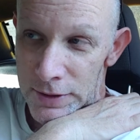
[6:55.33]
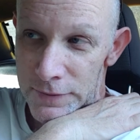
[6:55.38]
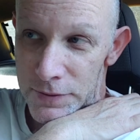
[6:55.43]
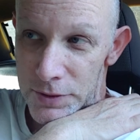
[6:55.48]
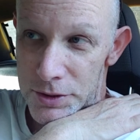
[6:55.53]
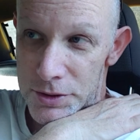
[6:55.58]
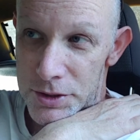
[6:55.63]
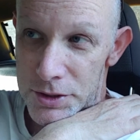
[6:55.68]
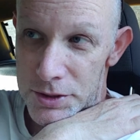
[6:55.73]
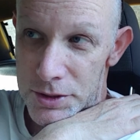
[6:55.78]

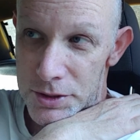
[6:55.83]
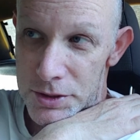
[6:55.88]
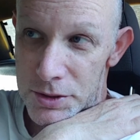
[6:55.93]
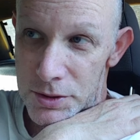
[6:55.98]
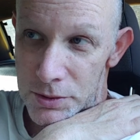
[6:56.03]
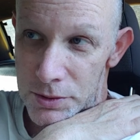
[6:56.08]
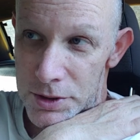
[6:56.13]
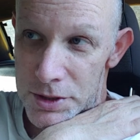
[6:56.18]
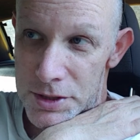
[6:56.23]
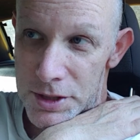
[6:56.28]
versus the
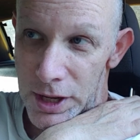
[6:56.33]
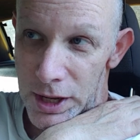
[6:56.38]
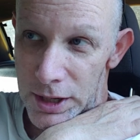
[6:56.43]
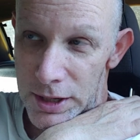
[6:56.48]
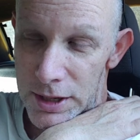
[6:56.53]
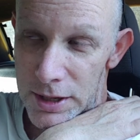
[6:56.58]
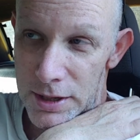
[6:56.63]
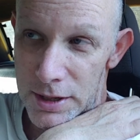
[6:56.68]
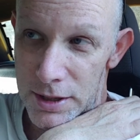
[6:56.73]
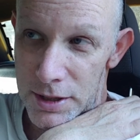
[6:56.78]
stories
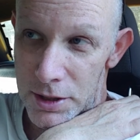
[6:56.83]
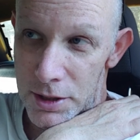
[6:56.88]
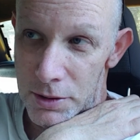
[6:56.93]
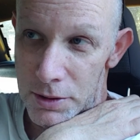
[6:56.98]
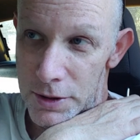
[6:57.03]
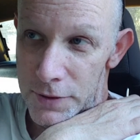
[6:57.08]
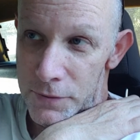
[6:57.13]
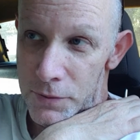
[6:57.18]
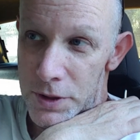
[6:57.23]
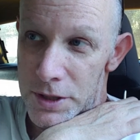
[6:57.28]
that, you
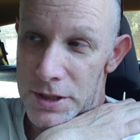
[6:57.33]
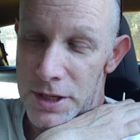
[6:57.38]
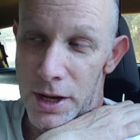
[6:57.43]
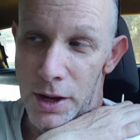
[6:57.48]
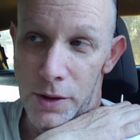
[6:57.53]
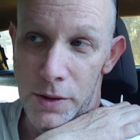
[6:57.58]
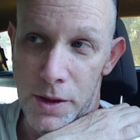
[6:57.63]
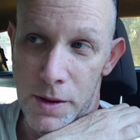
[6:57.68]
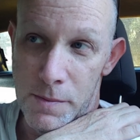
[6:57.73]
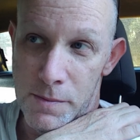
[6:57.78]
know, if we
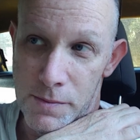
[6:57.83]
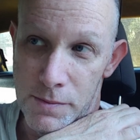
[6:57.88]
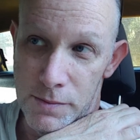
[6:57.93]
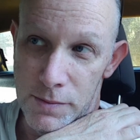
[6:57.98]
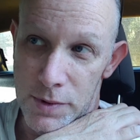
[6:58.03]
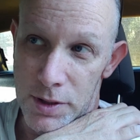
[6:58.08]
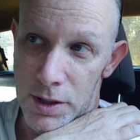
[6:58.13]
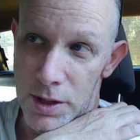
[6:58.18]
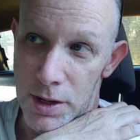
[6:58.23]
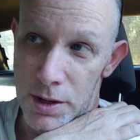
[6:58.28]
tell them,
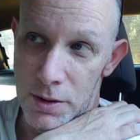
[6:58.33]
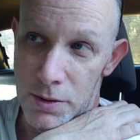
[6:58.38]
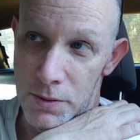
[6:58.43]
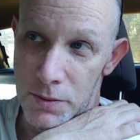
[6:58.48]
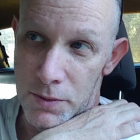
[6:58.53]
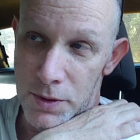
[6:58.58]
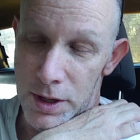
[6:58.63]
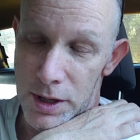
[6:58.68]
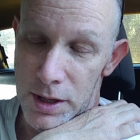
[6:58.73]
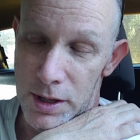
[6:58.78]
you
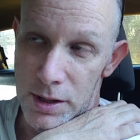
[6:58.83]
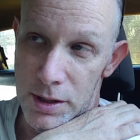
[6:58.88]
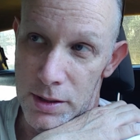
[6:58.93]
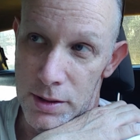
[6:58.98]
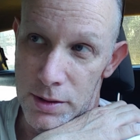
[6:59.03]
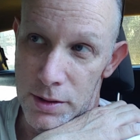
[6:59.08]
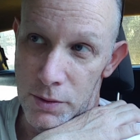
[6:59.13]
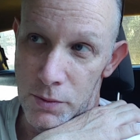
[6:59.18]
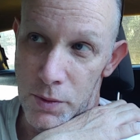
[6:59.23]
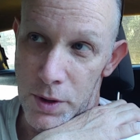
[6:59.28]
know,
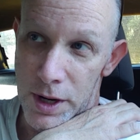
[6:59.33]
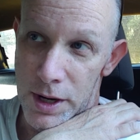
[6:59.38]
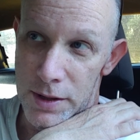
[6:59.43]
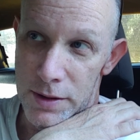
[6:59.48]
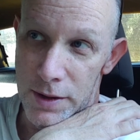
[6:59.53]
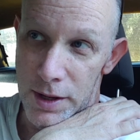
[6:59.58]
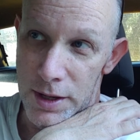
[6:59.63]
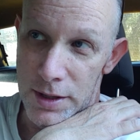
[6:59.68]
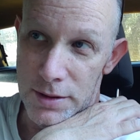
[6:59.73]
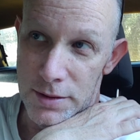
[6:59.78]
the way
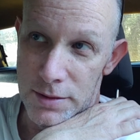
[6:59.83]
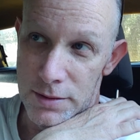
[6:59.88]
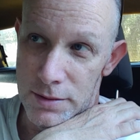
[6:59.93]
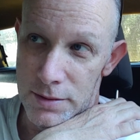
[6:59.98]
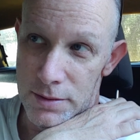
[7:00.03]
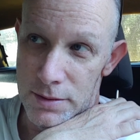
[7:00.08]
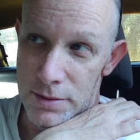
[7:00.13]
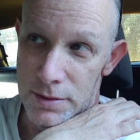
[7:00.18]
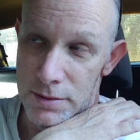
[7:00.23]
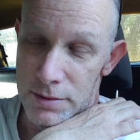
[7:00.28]
that
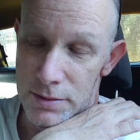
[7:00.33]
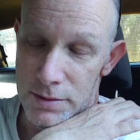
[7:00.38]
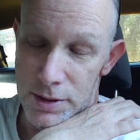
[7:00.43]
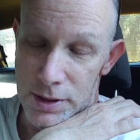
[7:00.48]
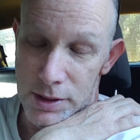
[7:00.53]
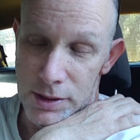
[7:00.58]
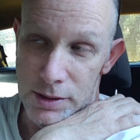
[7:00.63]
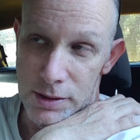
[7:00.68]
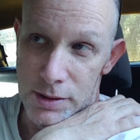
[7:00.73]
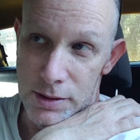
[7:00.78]

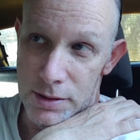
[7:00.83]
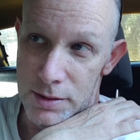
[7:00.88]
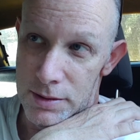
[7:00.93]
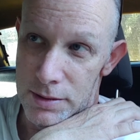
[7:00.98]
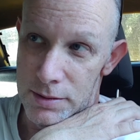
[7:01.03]
uh,